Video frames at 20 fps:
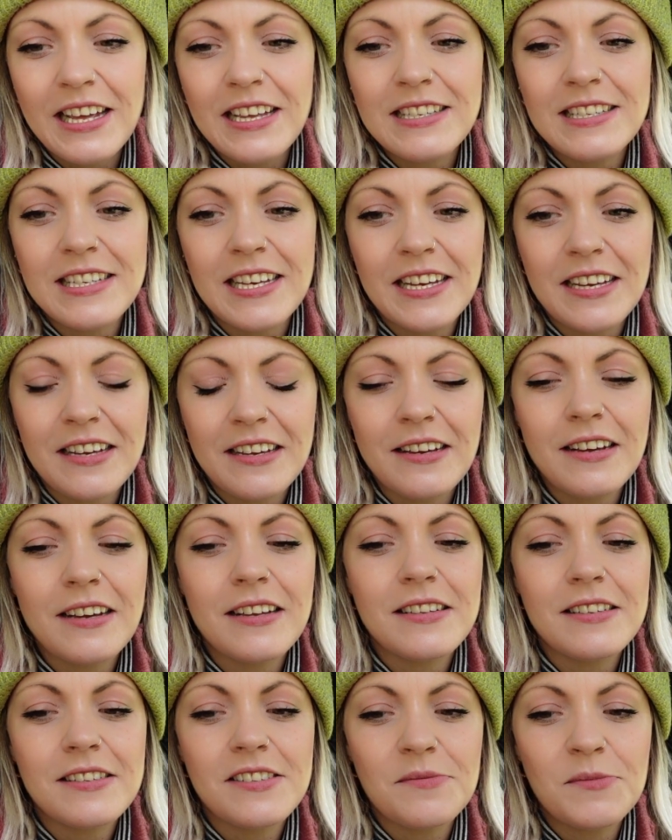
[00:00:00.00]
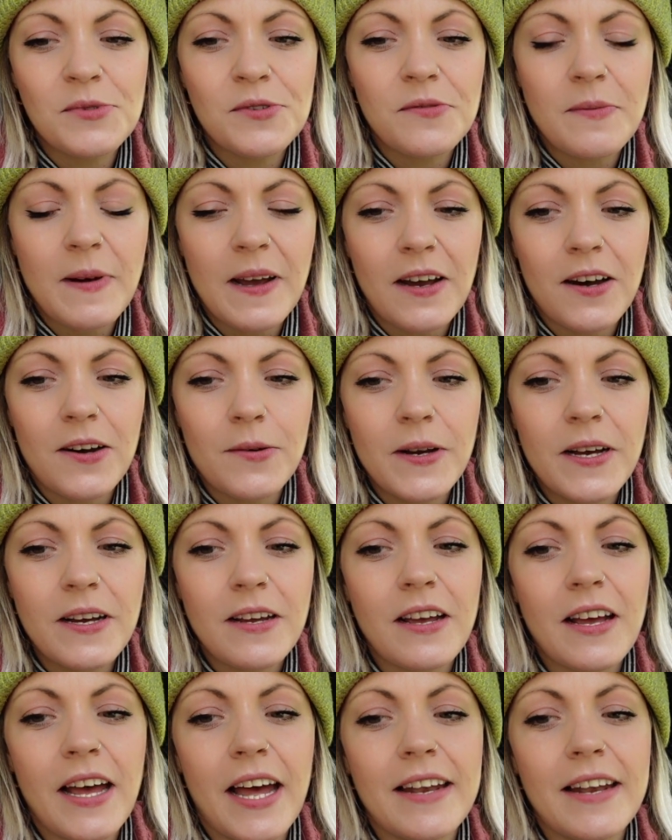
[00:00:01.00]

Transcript: seeing some more of my artwork,